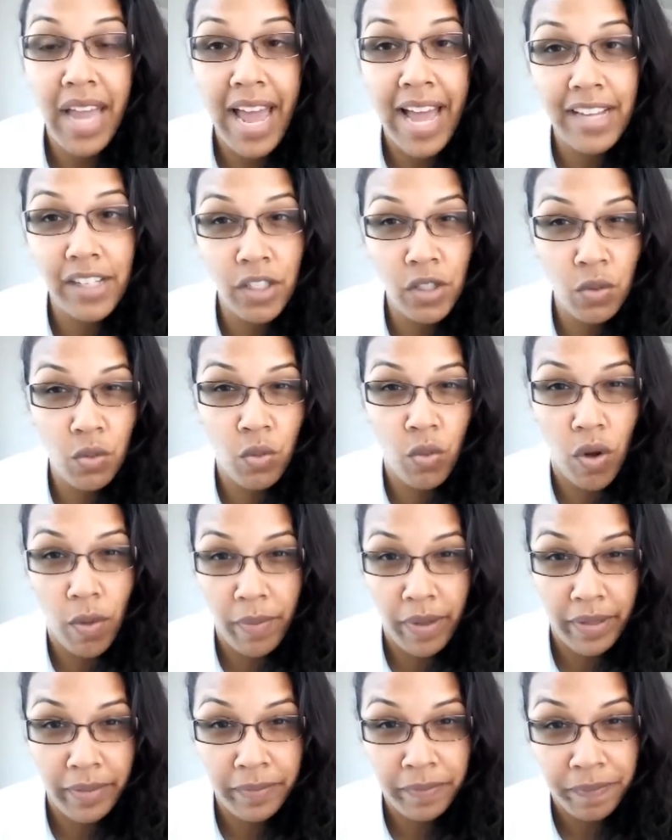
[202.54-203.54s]
As a
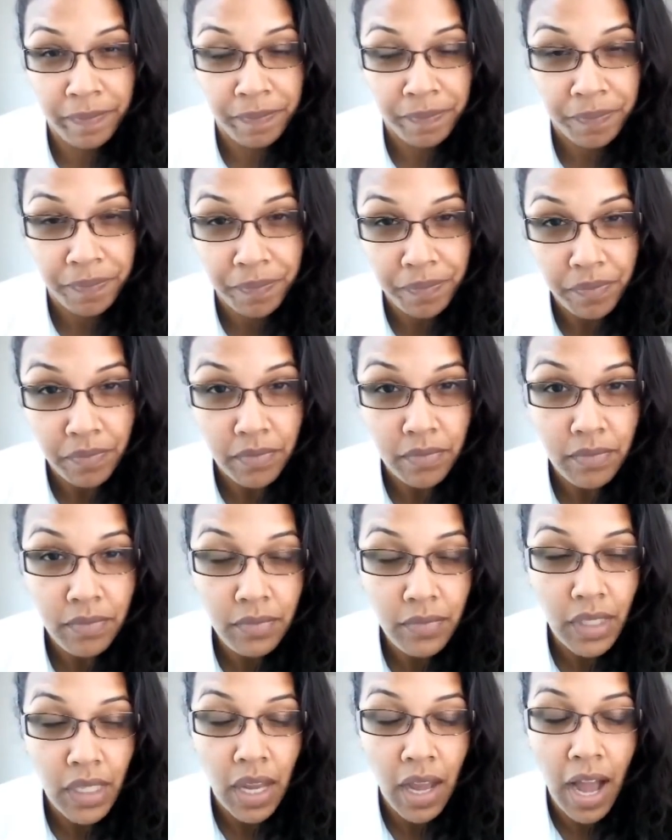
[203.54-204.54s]
woman,
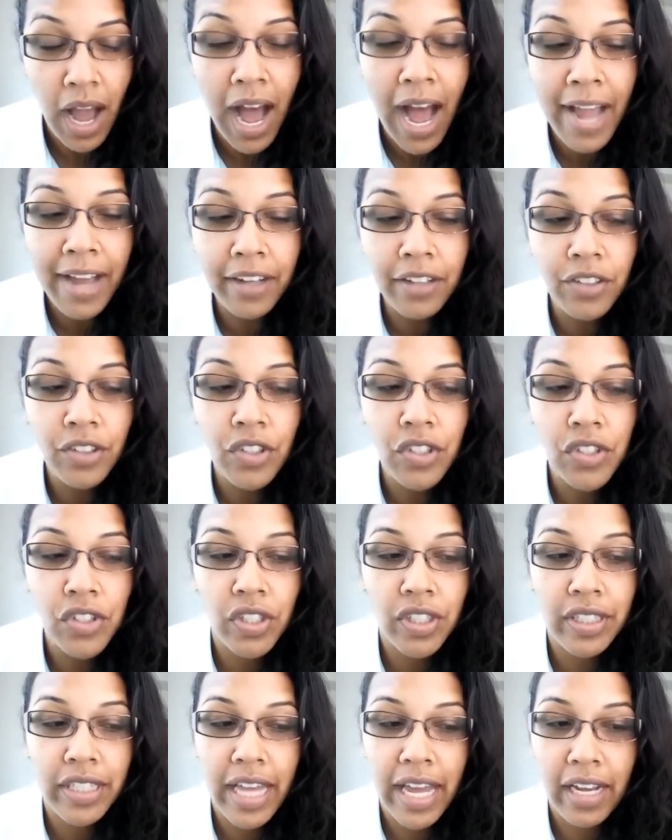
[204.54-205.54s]
I
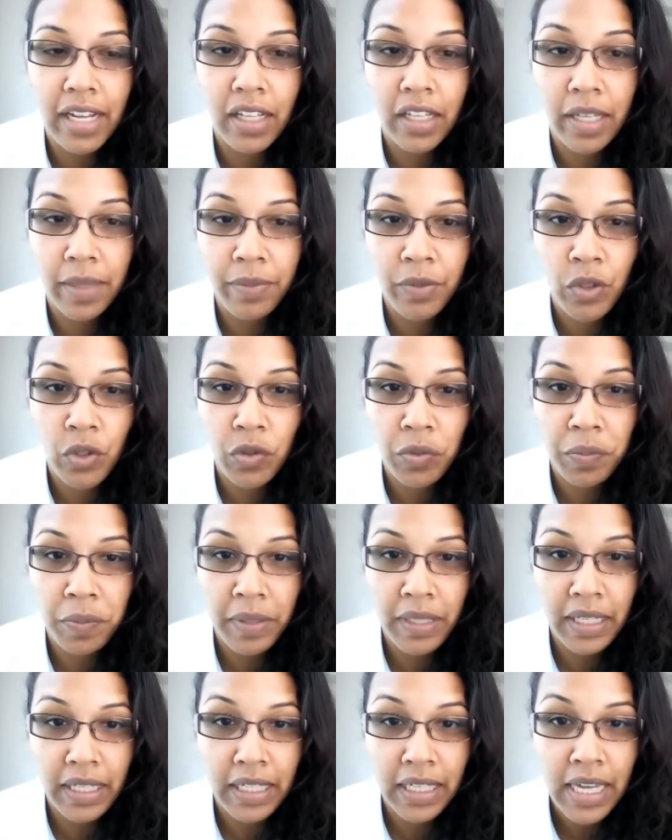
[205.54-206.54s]
understood that clip to
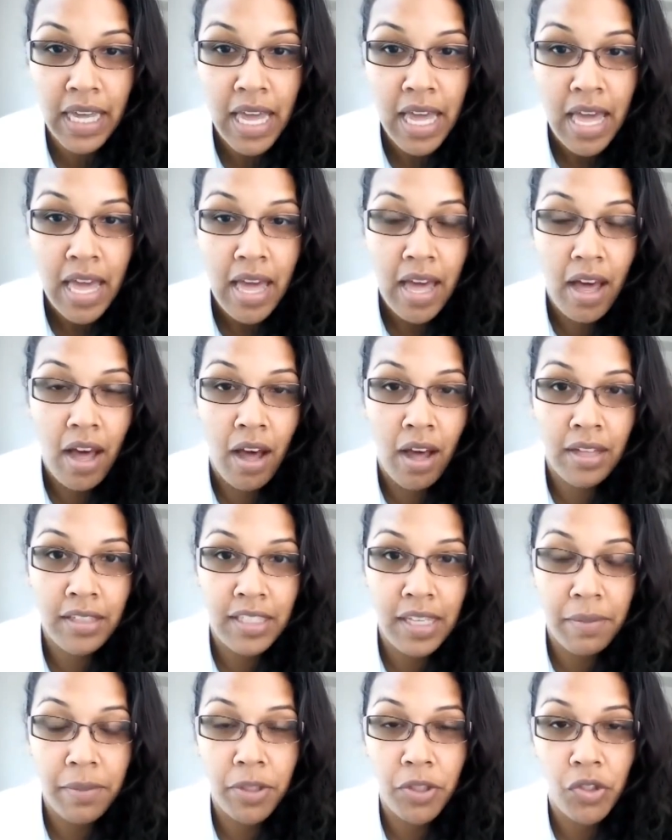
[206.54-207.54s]
be a
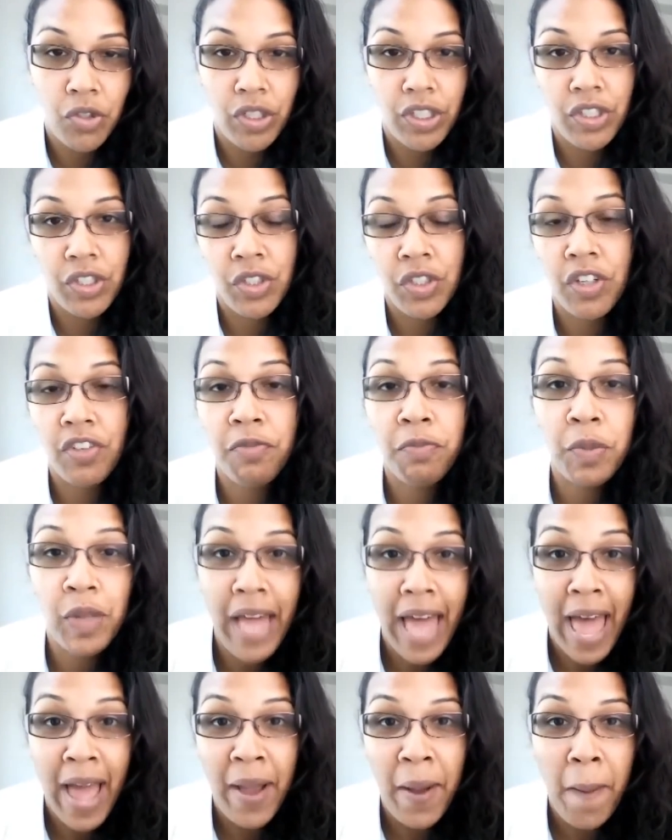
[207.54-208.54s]
demonstration of
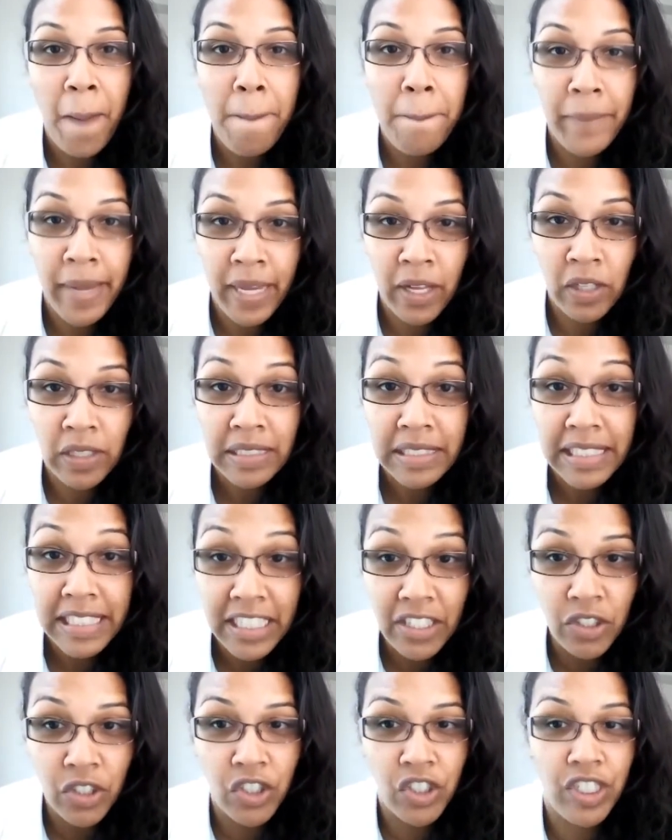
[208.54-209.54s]
Black male
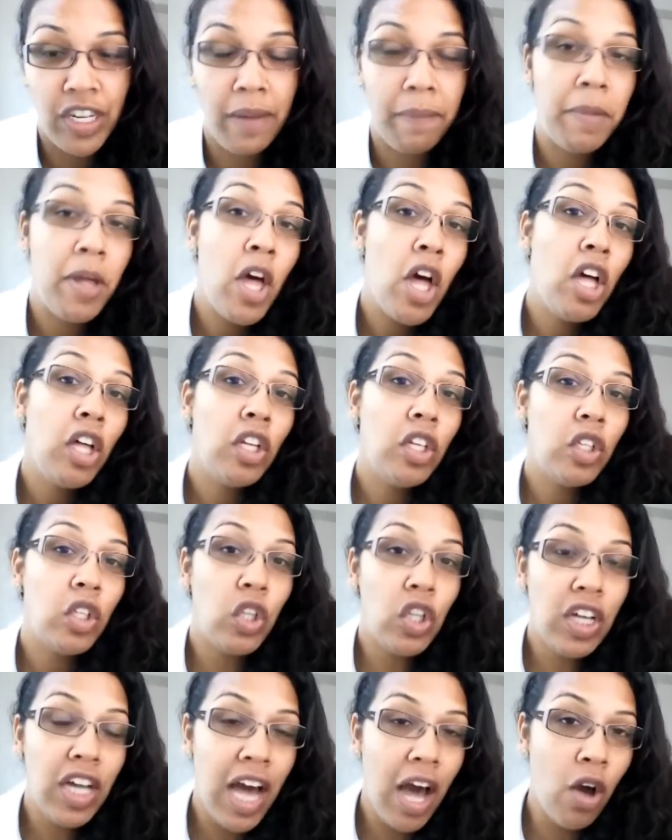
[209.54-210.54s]
leadership.
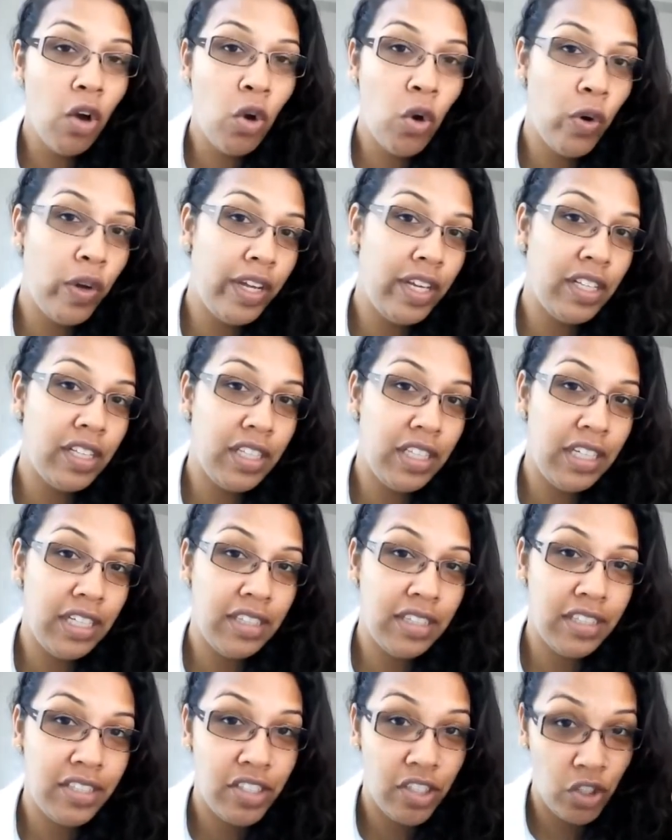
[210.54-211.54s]
Look how quickly
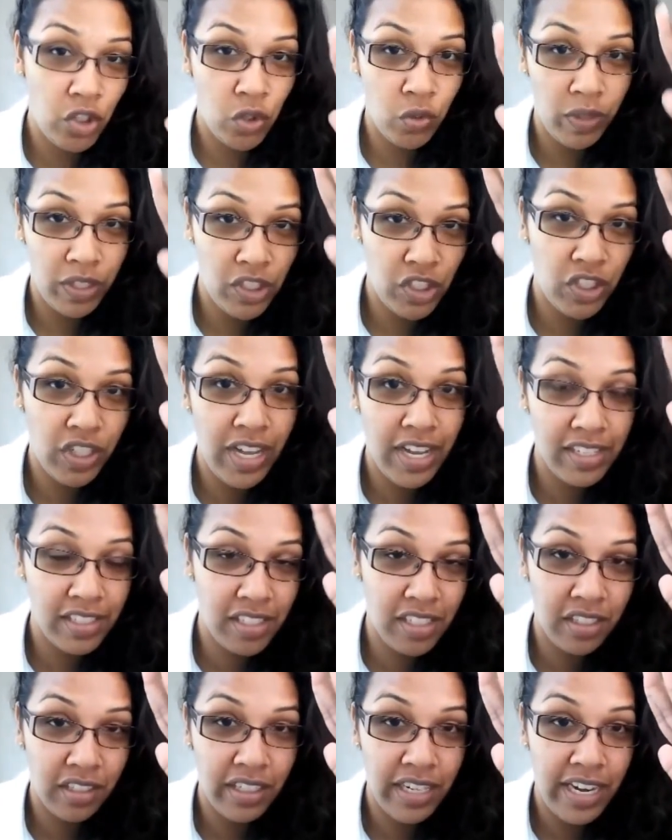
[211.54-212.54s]
the situation
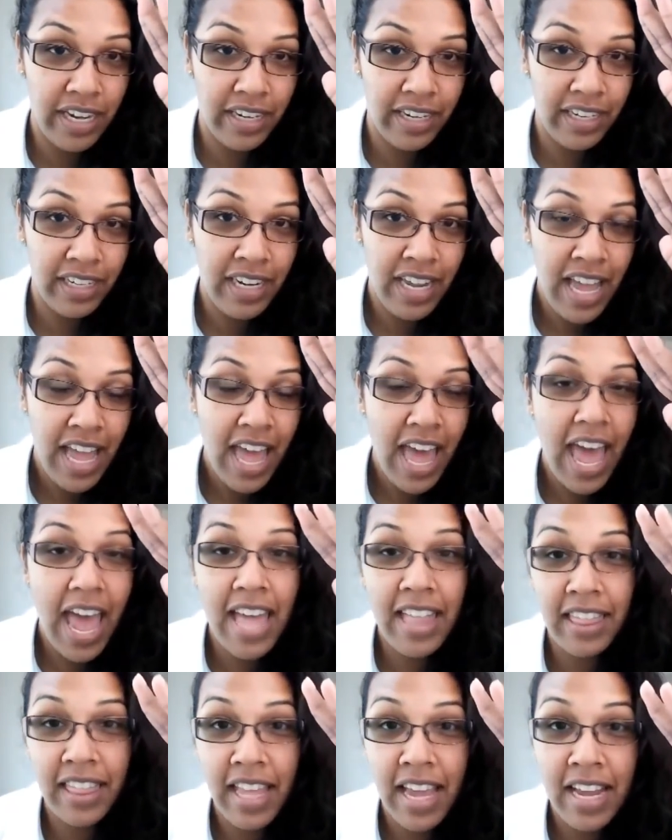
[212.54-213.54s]
escalated
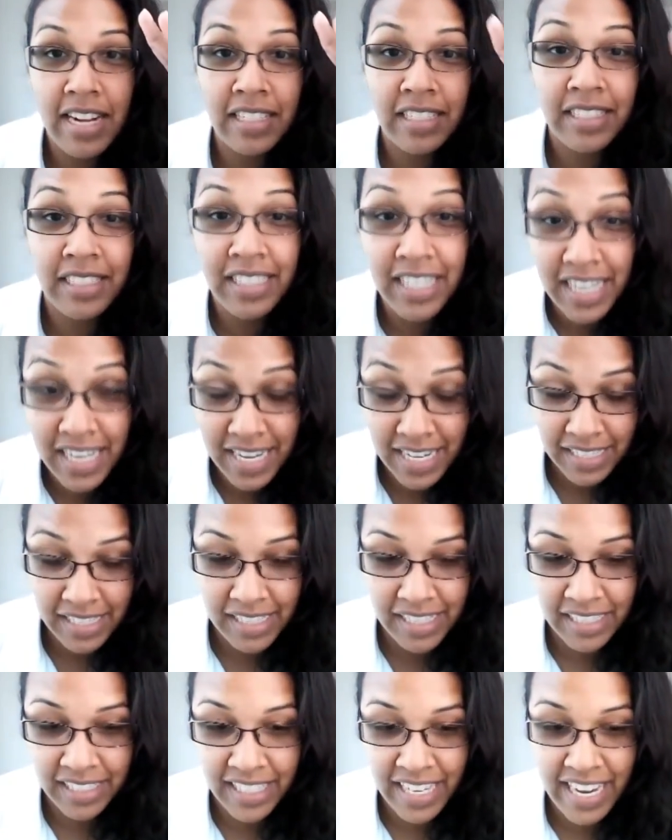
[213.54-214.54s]
and then
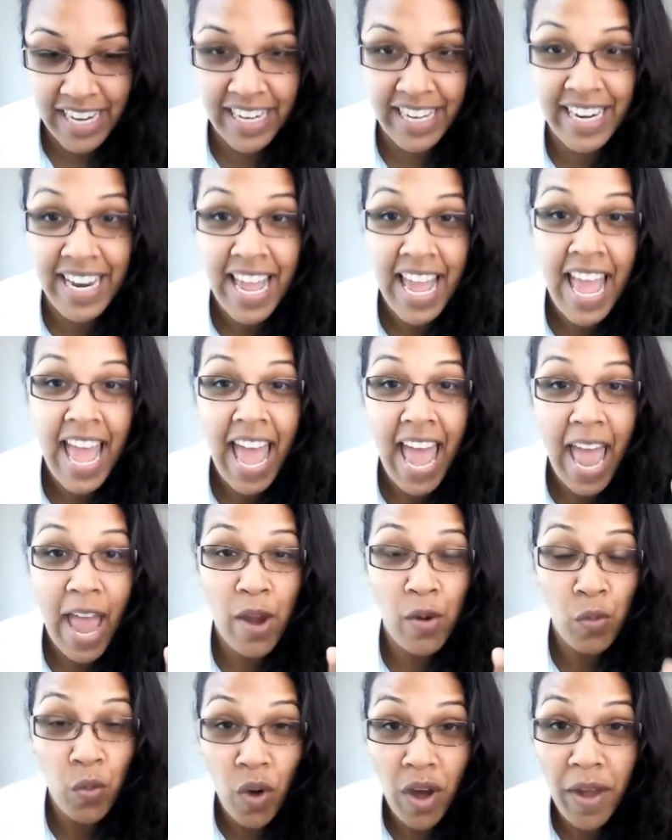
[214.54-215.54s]
de-escalated.
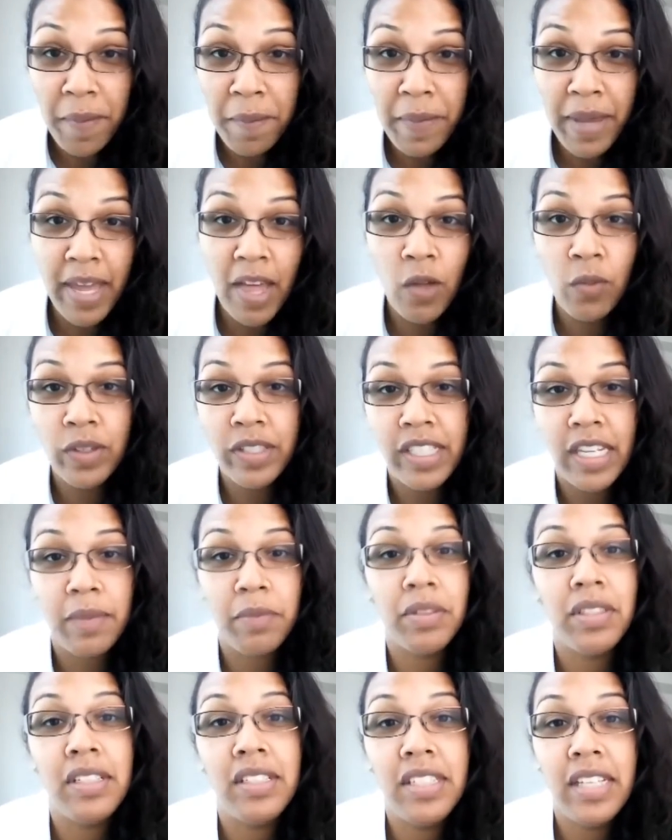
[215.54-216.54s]
And one male was
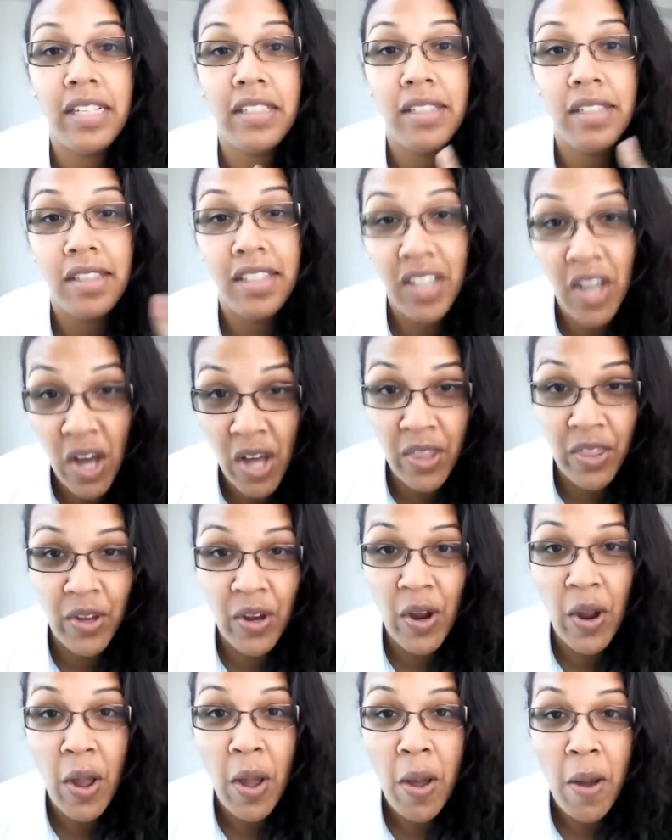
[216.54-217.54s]
able to say to the
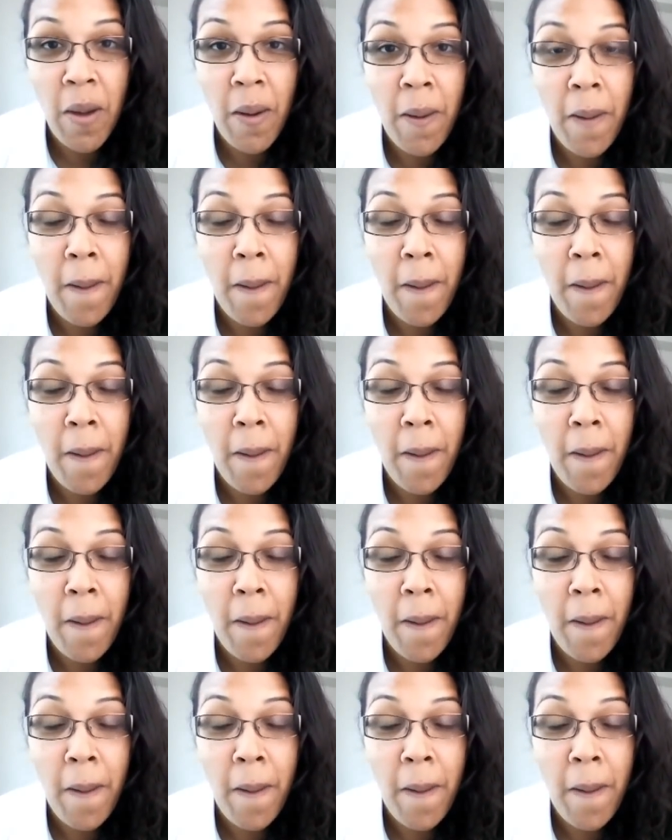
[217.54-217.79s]
other,